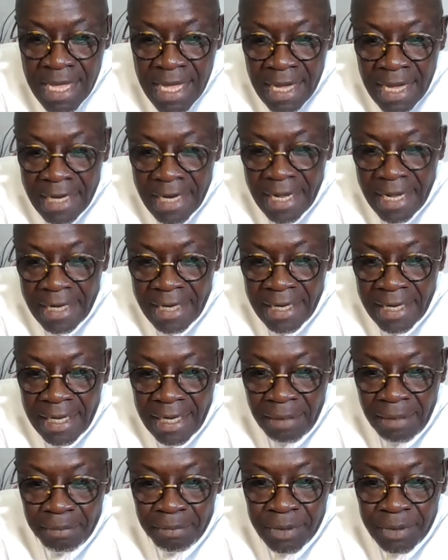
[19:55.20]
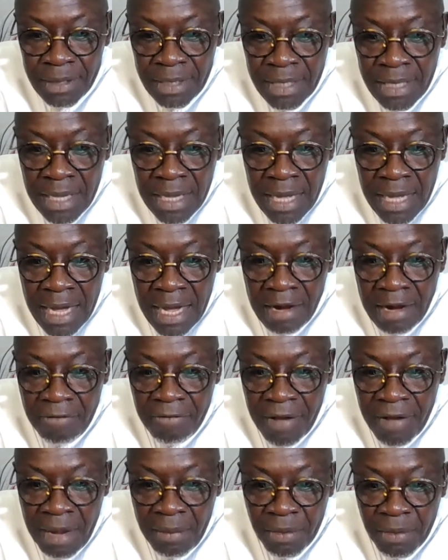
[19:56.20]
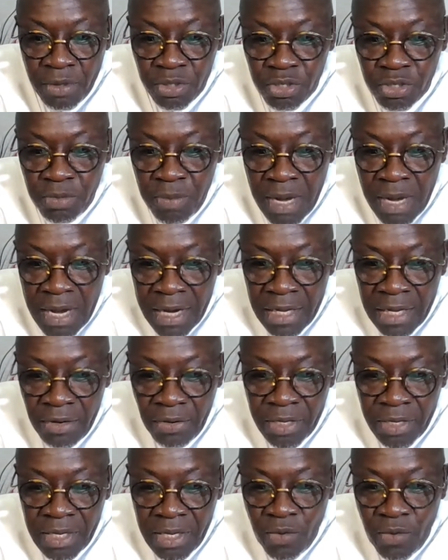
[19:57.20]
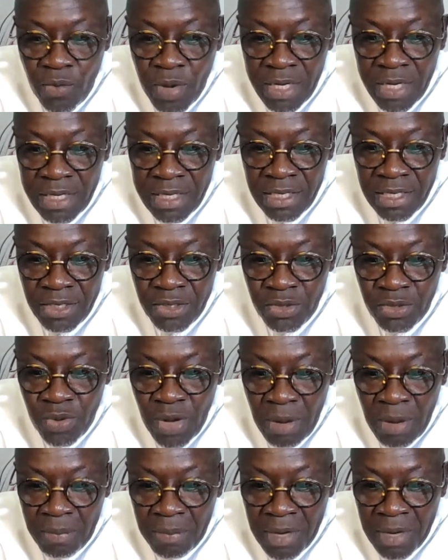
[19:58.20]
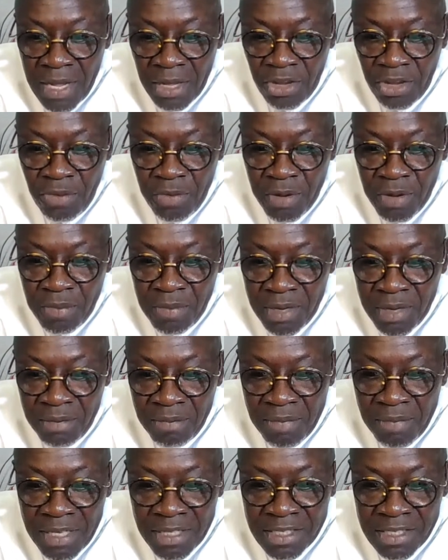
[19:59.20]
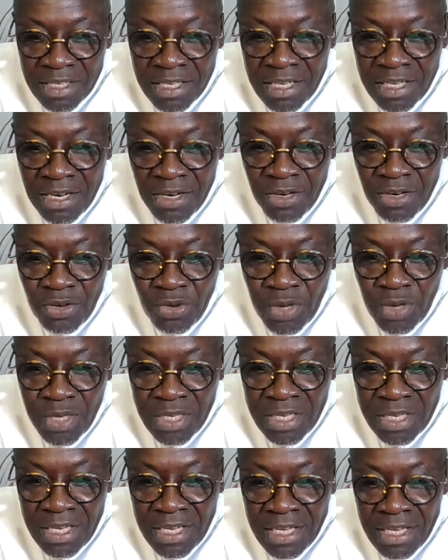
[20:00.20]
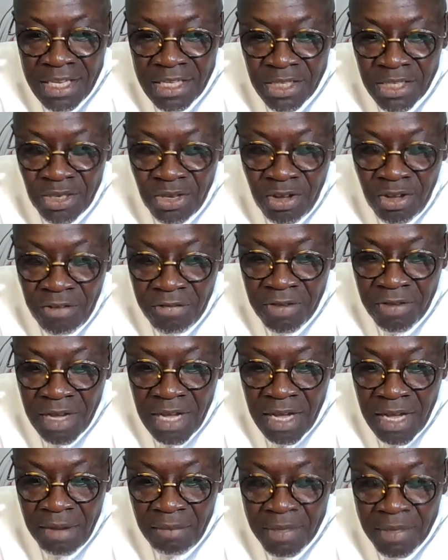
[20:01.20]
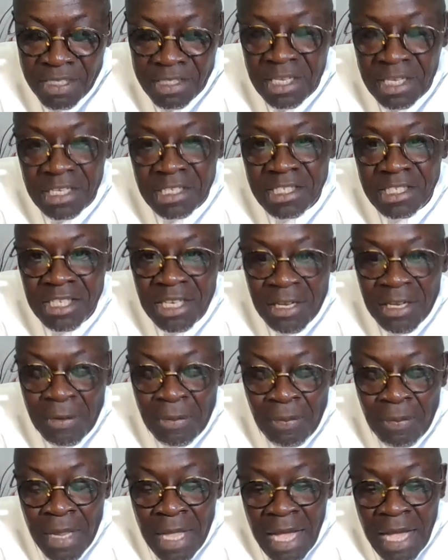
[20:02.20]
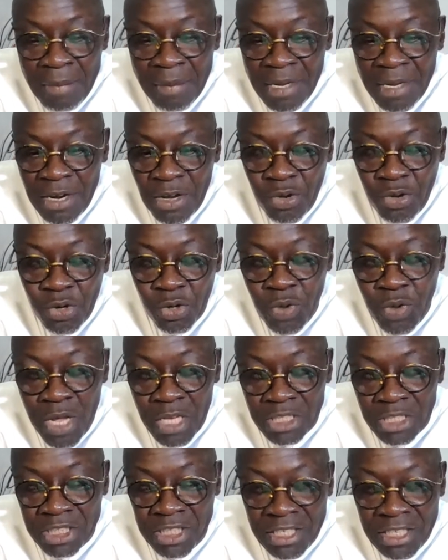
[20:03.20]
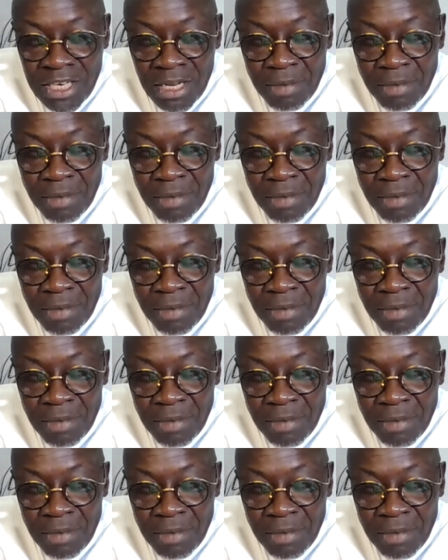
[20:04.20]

Then Alpha Amadou Sumare, okay, when did you apply commitment best in your years of business? I mean, good question.